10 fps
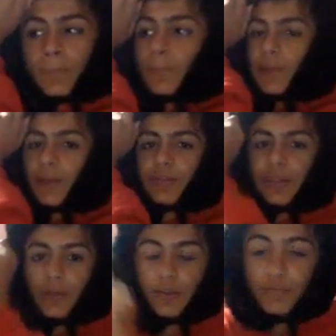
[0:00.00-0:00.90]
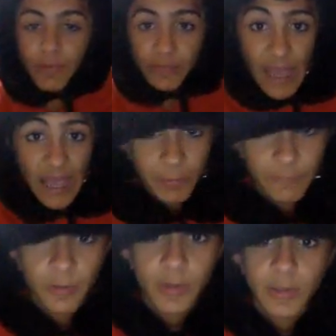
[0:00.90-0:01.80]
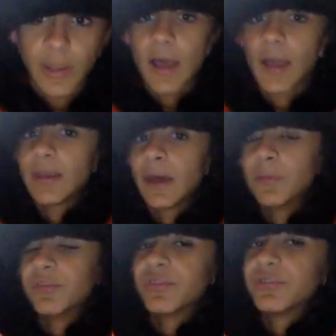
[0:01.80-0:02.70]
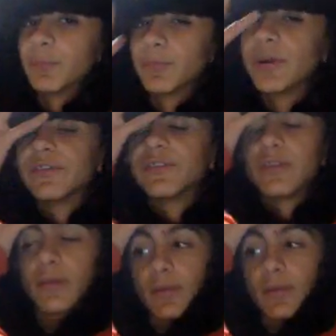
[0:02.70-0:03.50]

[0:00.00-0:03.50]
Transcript: Because he used to be this happy fucking guy and now he's just depressed.